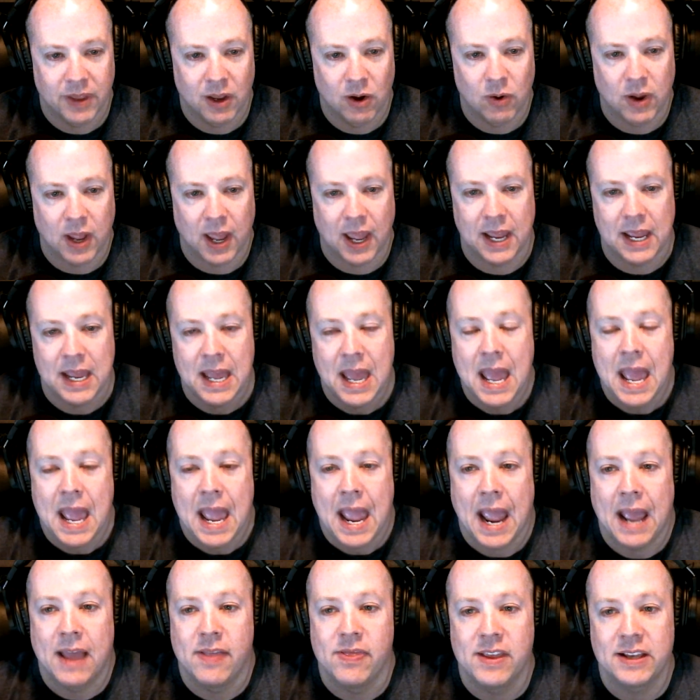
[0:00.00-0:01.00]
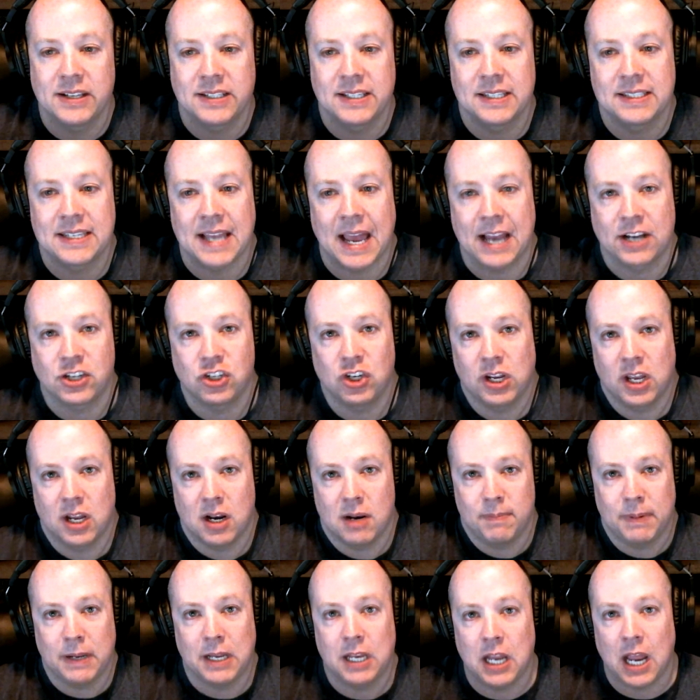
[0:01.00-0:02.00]
Okay. And this is actually going
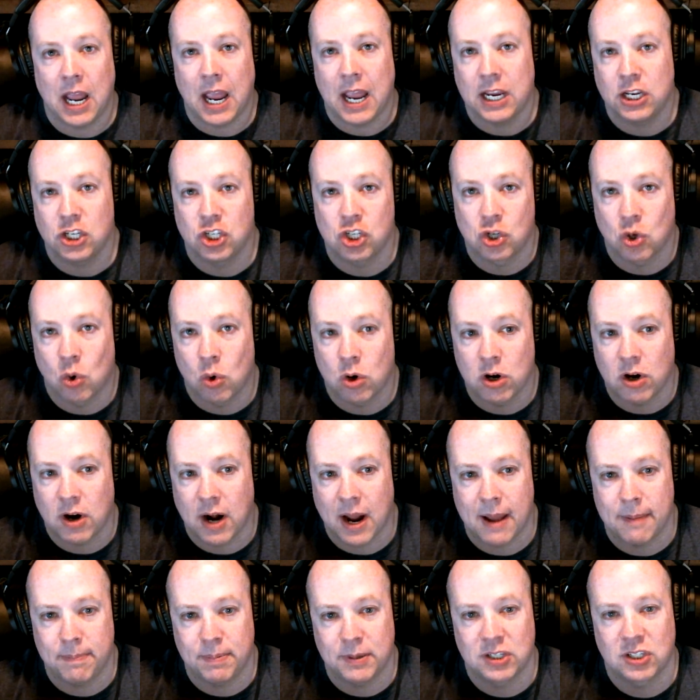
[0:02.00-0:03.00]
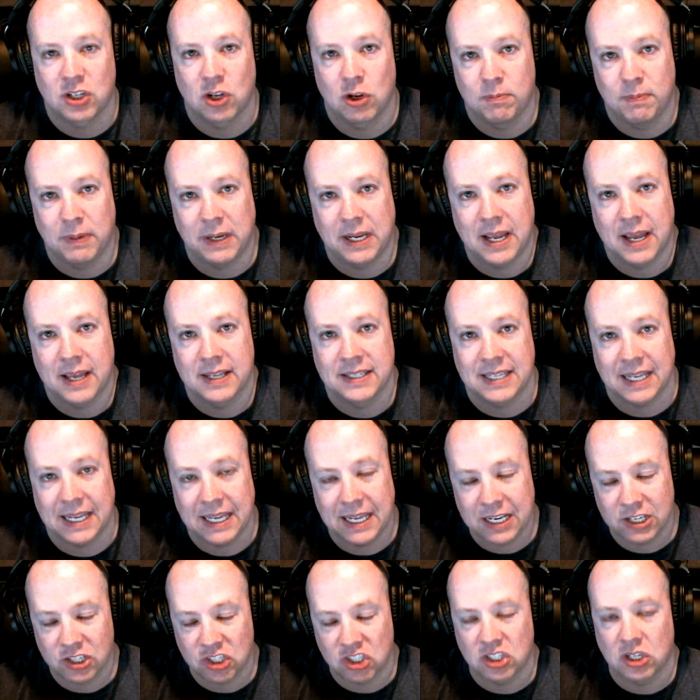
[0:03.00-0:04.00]
to be a shorter episode because
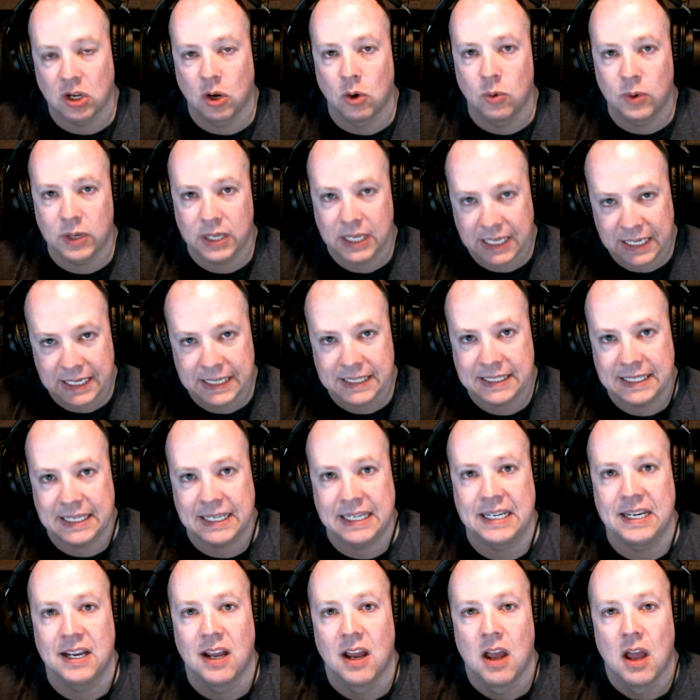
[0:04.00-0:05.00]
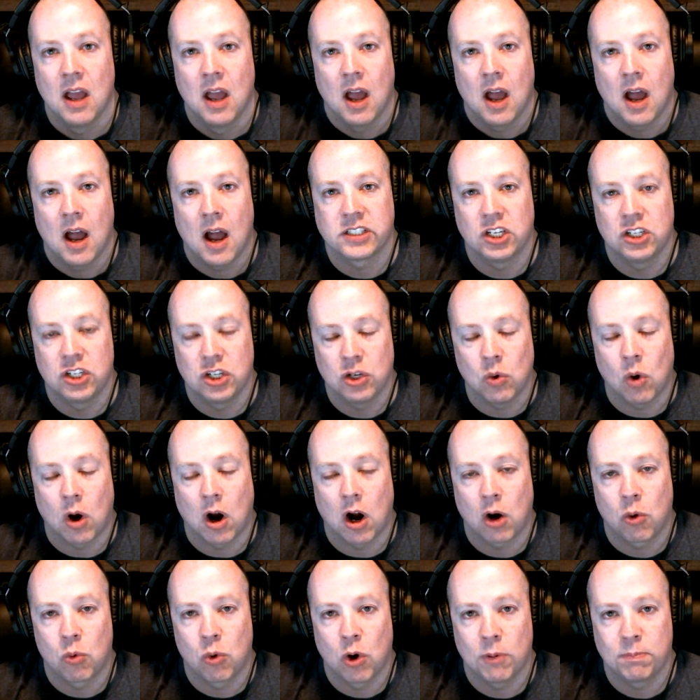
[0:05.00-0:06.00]
it is so easy to do
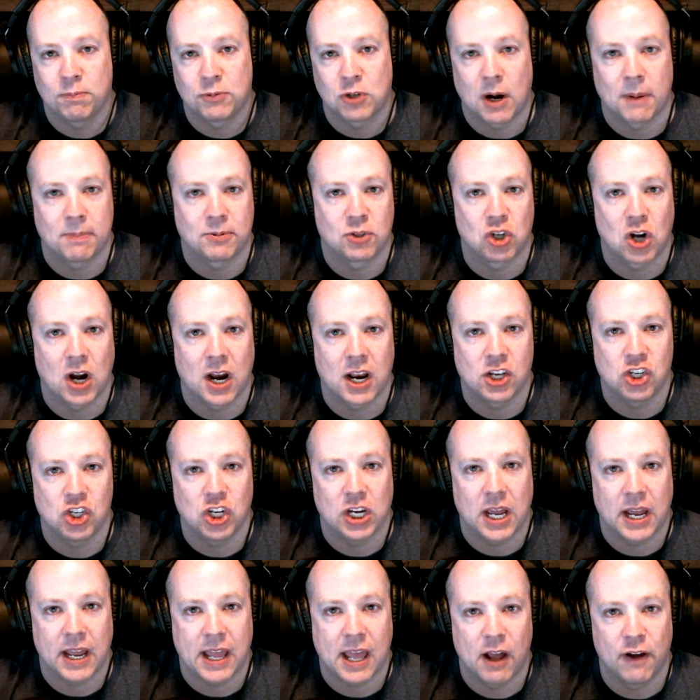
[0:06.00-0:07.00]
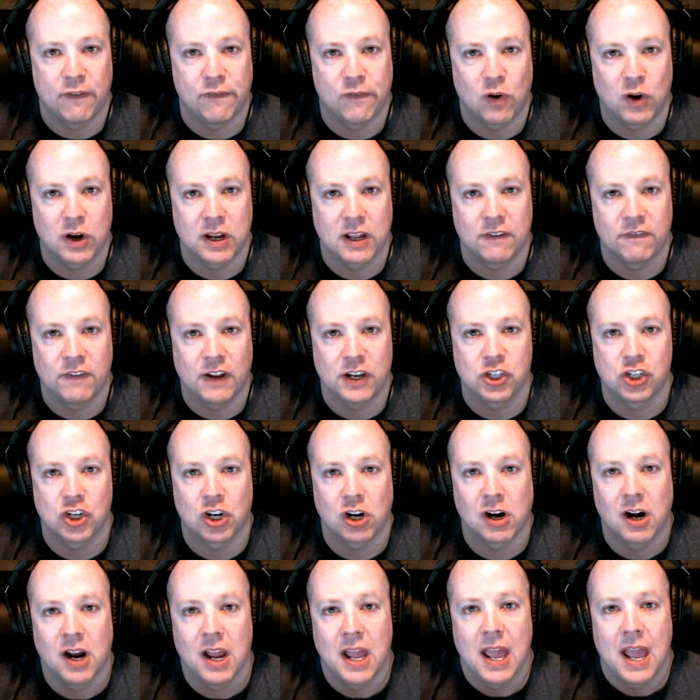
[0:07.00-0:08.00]
our rope drop strategy at California
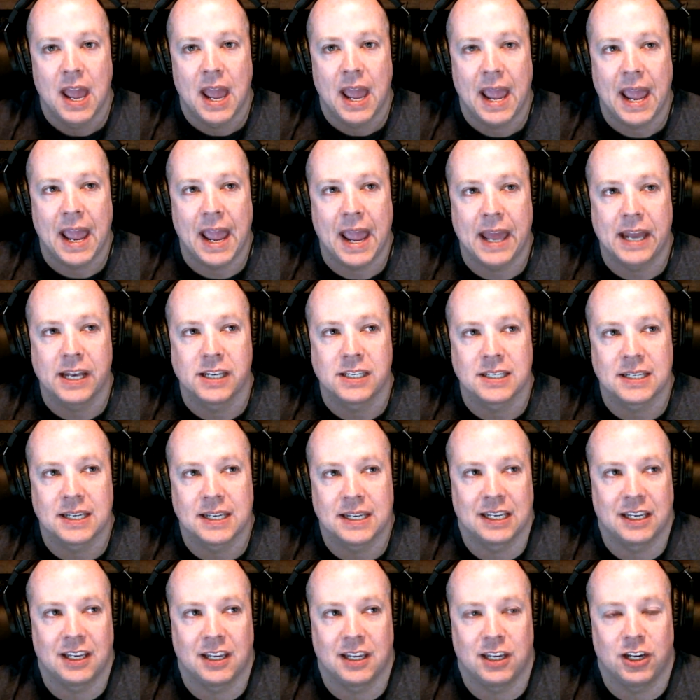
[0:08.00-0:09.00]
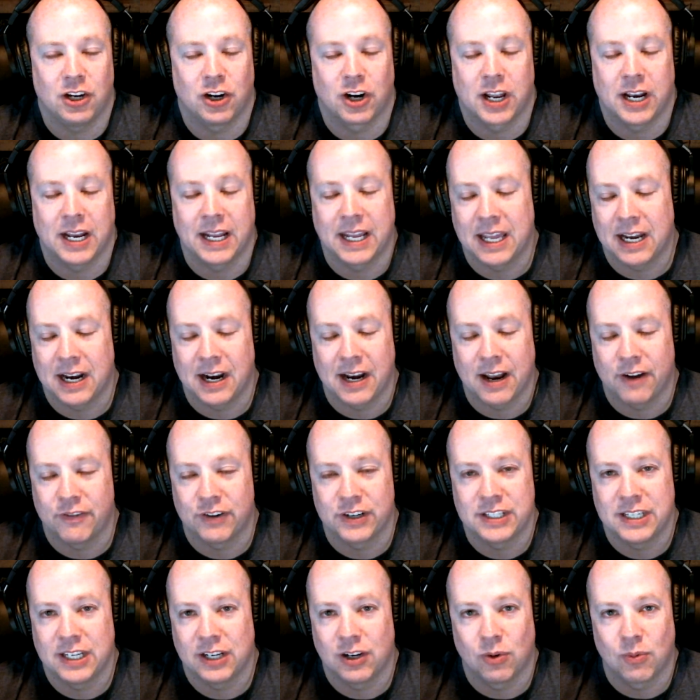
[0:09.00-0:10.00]
Adventure, and you're going to get on
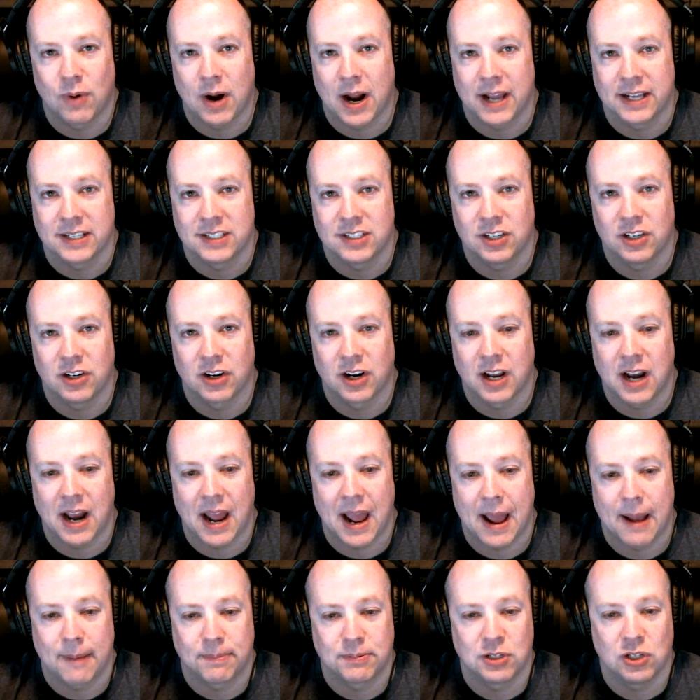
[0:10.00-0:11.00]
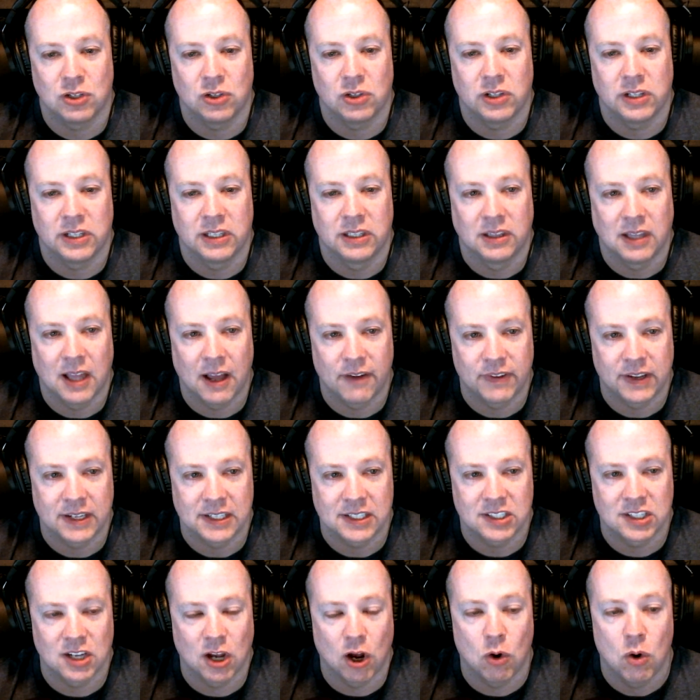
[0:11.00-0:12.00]
every single ride. So you're going to absolutely love
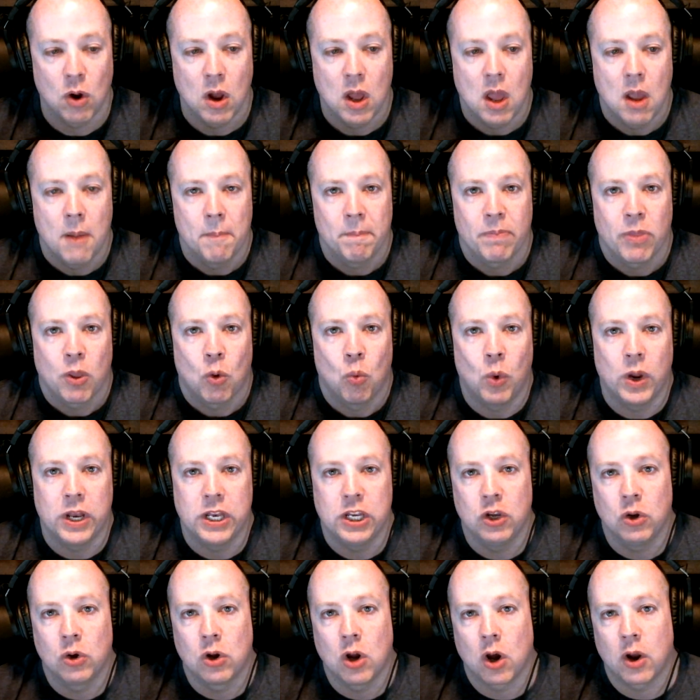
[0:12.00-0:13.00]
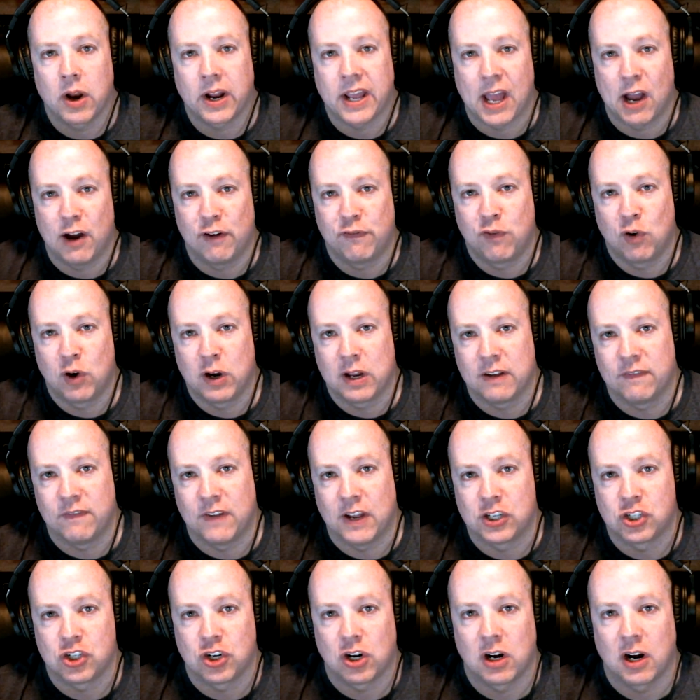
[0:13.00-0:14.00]
it. So when you go to California
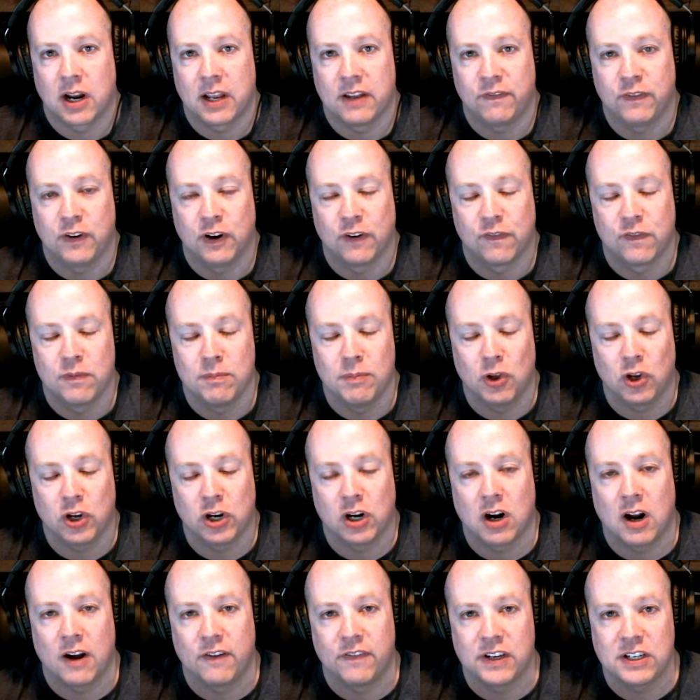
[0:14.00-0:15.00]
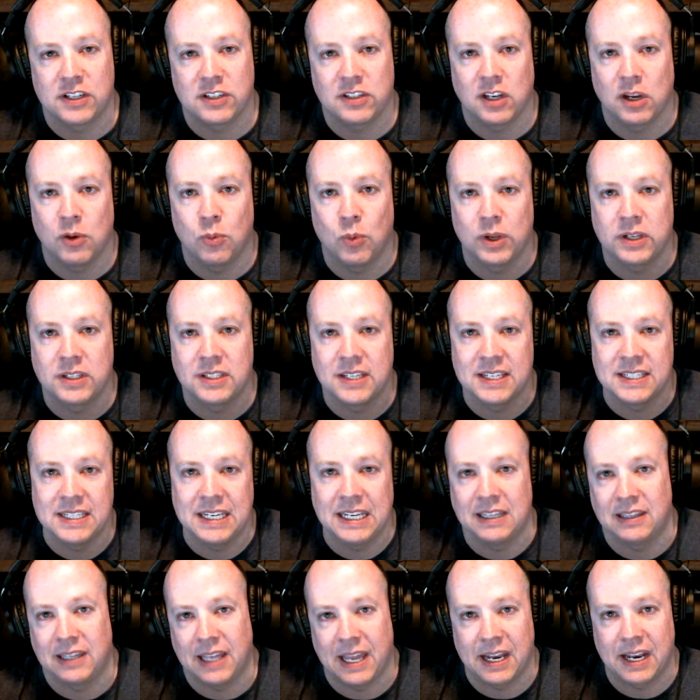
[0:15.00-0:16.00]
Adventure, if you're familiar, obviously, with
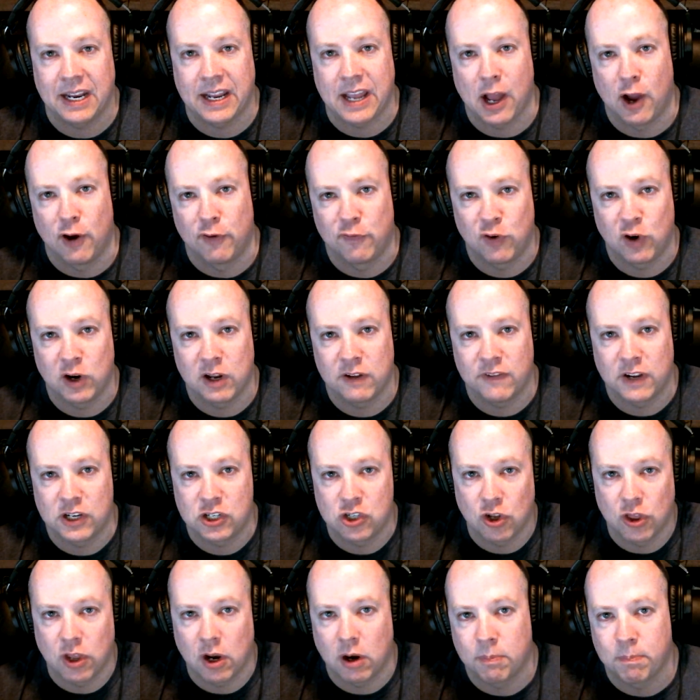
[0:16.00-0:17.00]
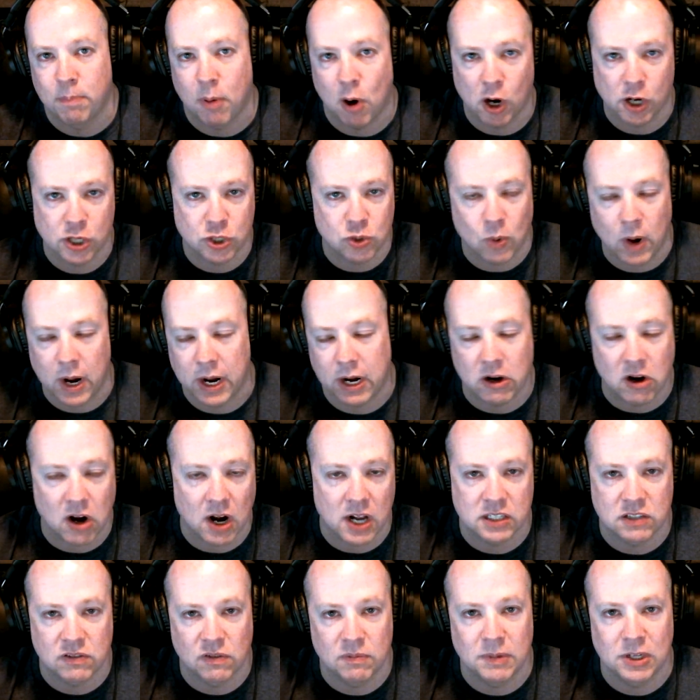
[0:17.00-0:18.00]
Disneyland and California Adventure, they're parked right
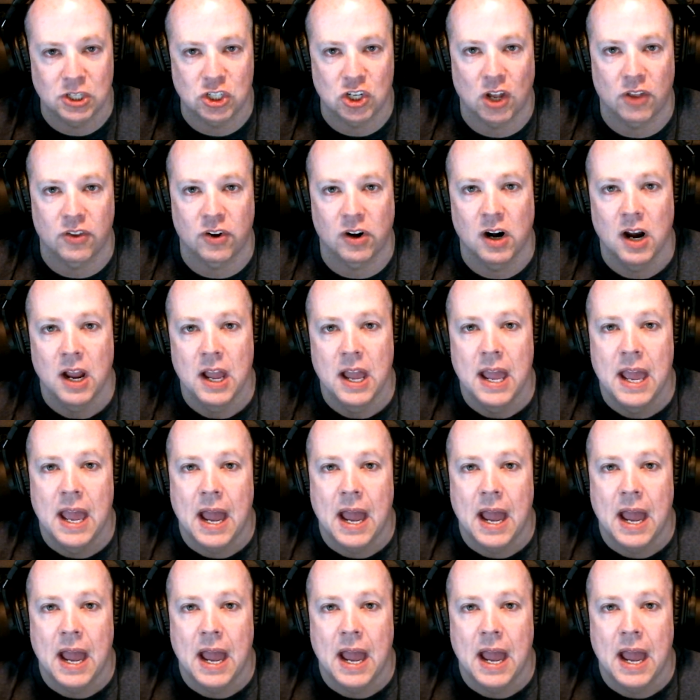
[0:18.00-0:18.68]
across from each other.